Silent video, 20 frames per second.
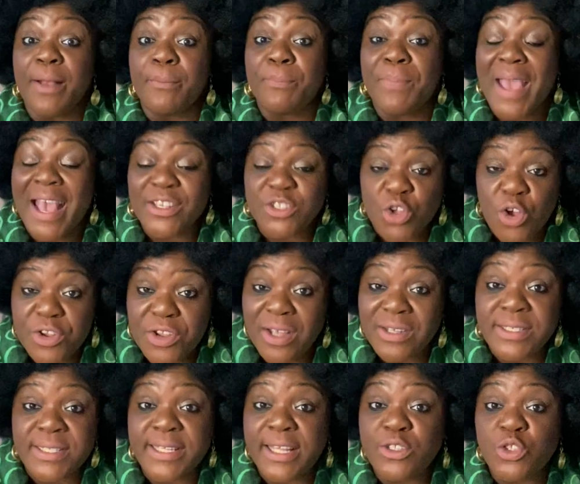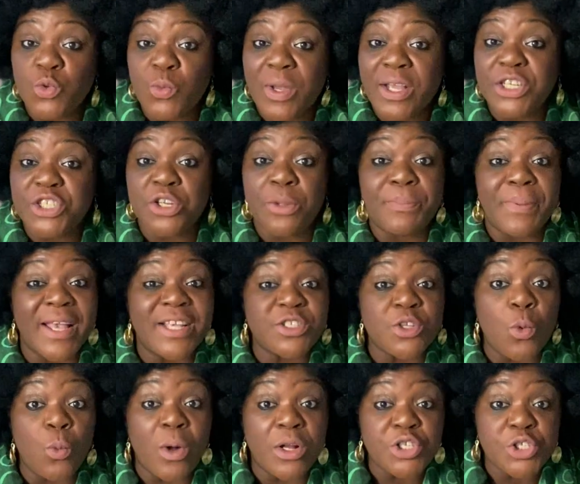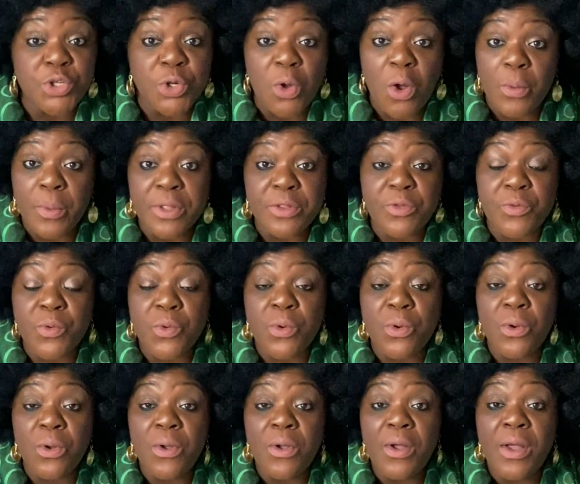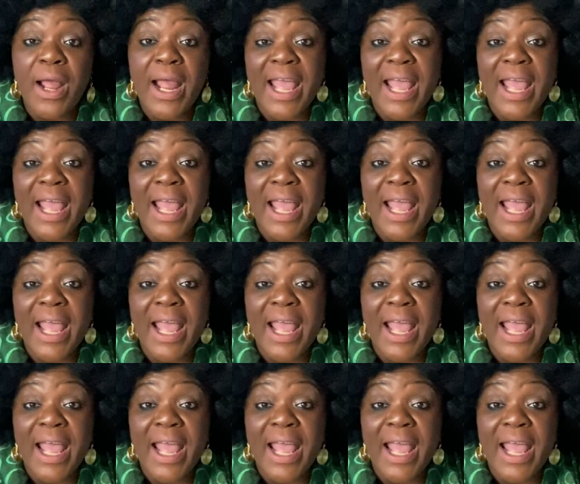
based on your situation, based on what you're going through,